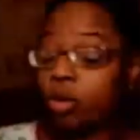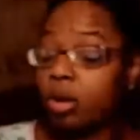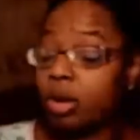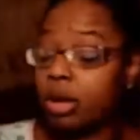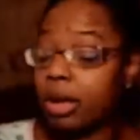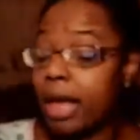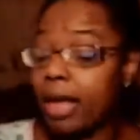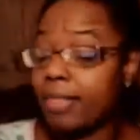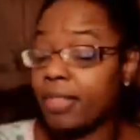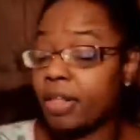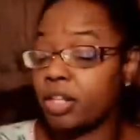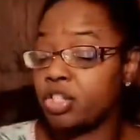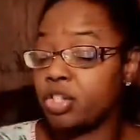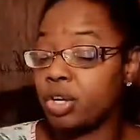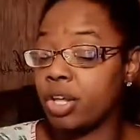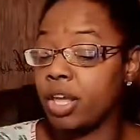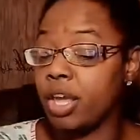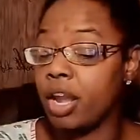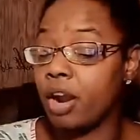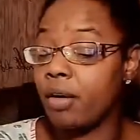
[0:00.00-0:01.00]
that you're
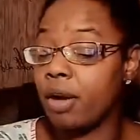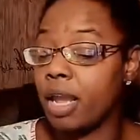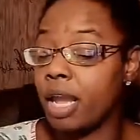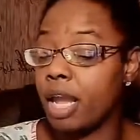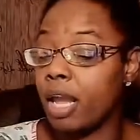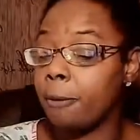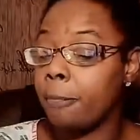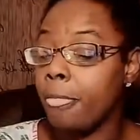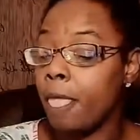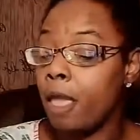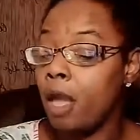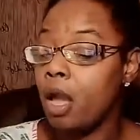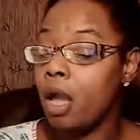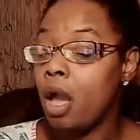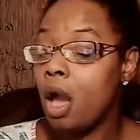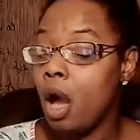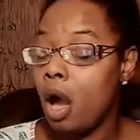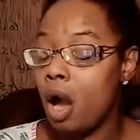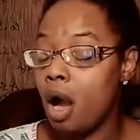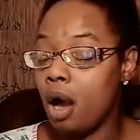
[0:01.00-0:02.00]
carrying.
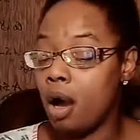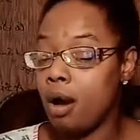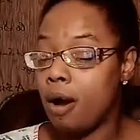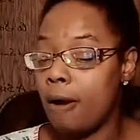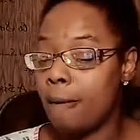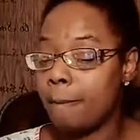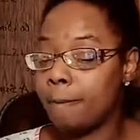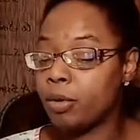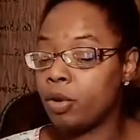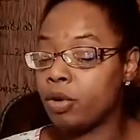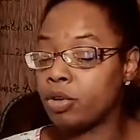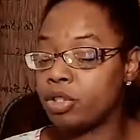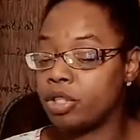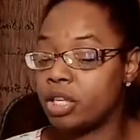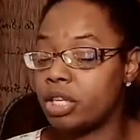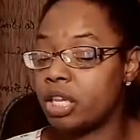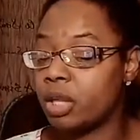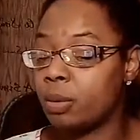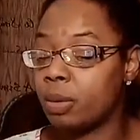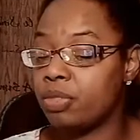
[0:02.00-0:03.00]
You're dealing with
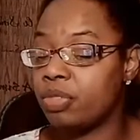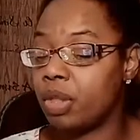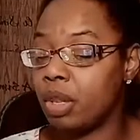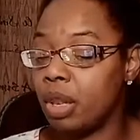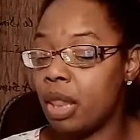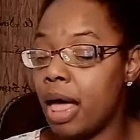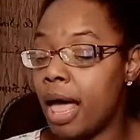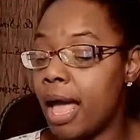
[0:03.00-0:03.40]
a lot.